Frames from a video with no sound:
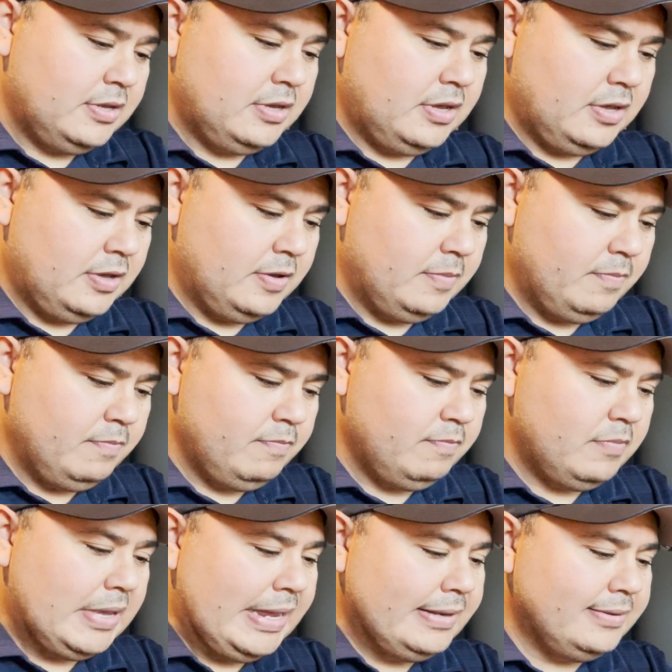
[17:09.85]

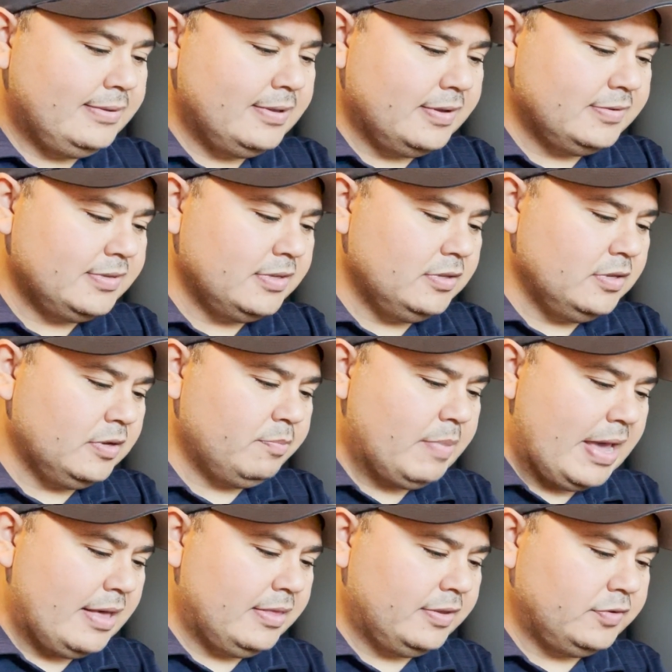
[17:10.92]
It doesn't look
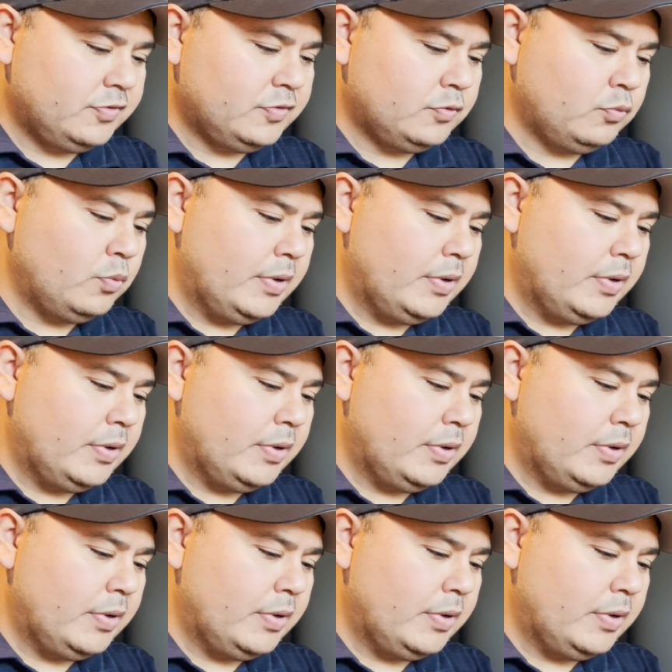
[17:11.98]
balanced